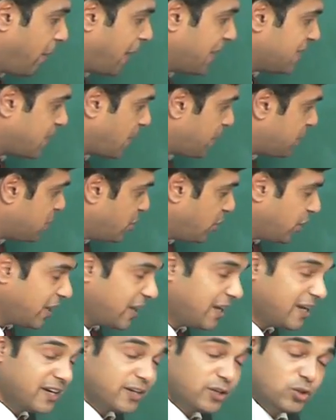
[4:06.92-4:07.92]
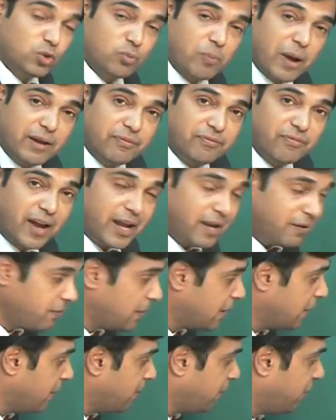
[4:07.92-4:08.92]
by substituting here 2 by 5
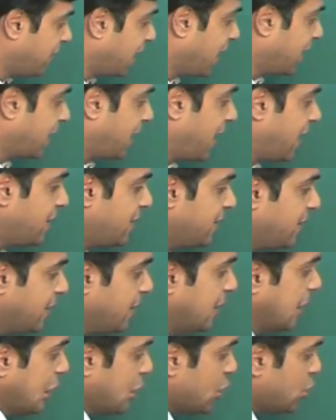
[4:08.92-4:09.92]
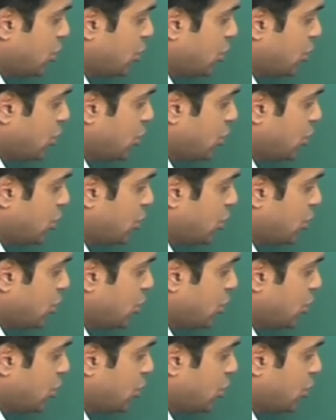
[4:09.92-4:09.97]
we can get here